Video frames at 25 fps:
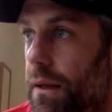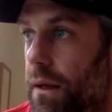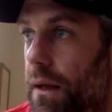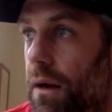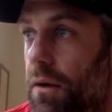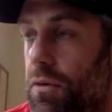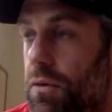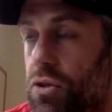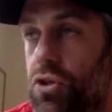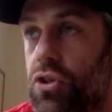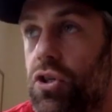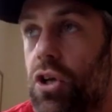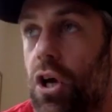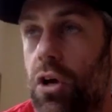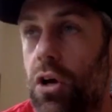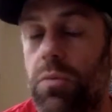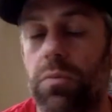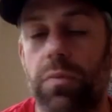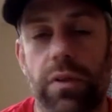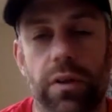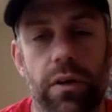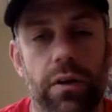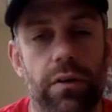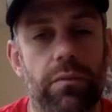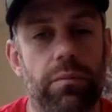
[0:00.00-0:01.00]
I just
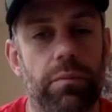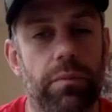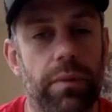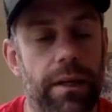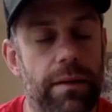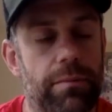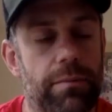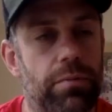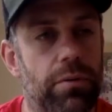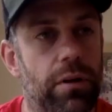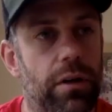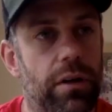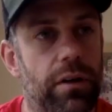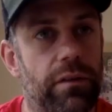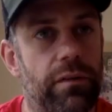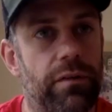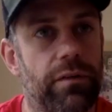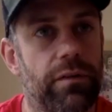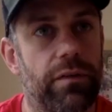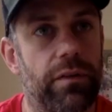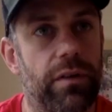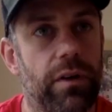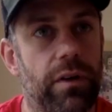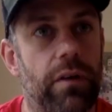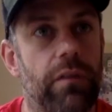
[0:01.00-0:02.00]
hope that people have
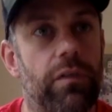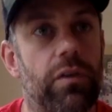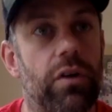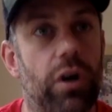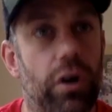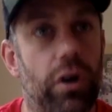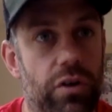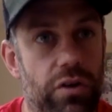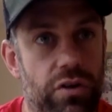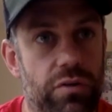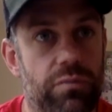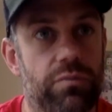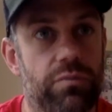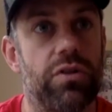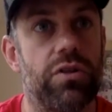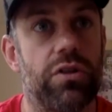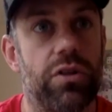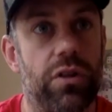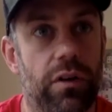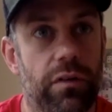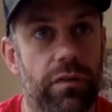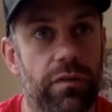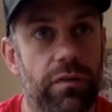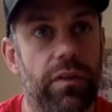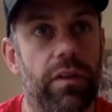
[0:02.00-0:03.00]
have got some stuff